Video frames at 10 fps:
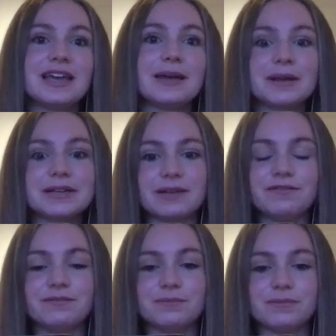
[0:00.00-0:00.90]
it makes
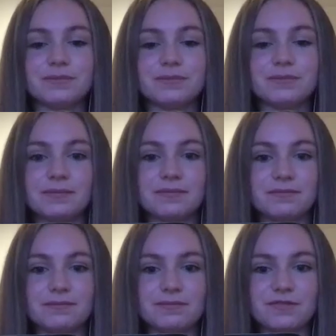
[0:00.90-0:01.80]
them
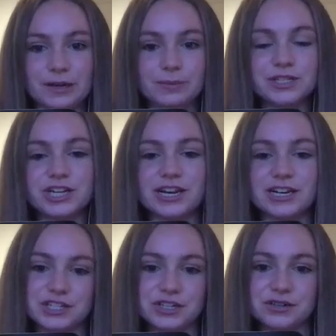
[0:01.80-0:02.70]
feel
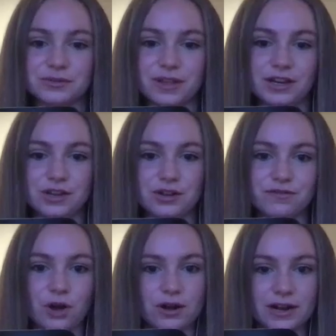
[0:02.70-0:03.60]
appreciated too, that
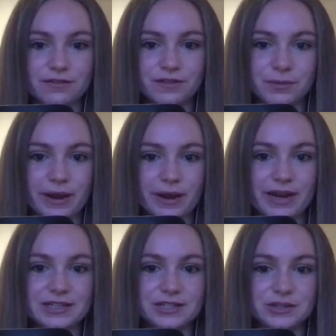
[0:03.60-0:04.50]
you've gone out of your
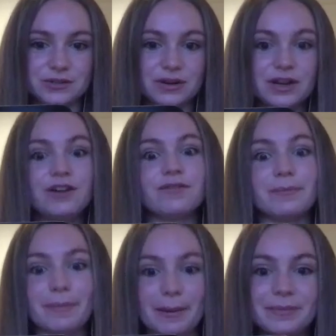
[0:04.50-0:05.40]
way to
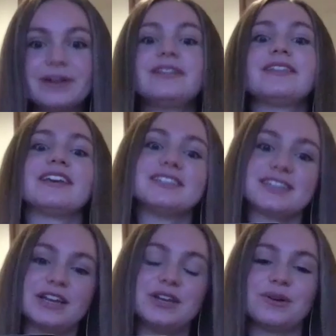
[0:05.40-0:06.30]
remember that they
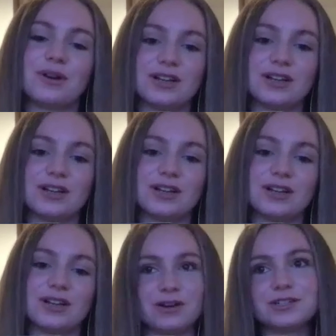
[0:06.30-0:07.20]
said you can contact them
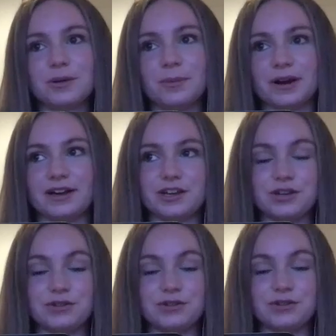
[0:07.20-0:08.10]
in October, and
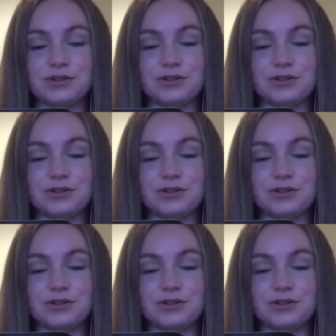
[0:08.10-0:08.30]
you do.